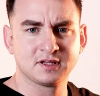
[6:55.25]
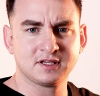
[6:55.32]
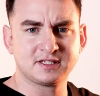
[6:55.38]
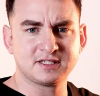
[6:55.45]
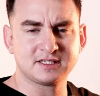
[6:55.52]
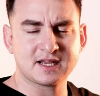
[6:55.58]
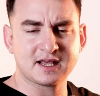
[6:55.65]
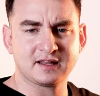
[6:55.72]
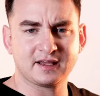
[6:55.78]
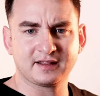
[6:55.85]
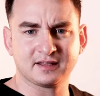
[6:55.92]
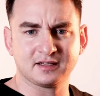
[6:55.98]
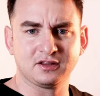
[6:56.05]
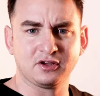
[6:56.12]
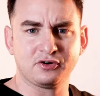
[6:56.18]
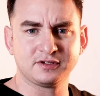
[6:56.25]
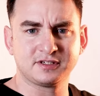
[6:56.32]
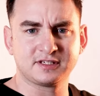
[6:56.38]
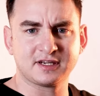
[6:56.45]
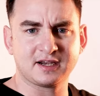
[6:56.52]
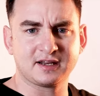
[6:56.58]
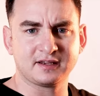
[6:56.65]
This is at like the
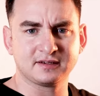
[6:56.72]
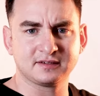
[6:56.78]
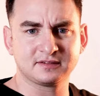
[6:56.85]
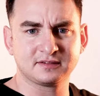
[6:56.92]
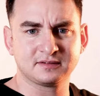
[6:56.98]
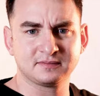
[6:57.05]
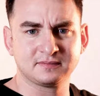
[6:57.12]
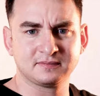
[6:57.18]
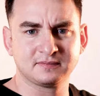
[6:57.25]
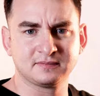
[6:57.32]
lowest settings.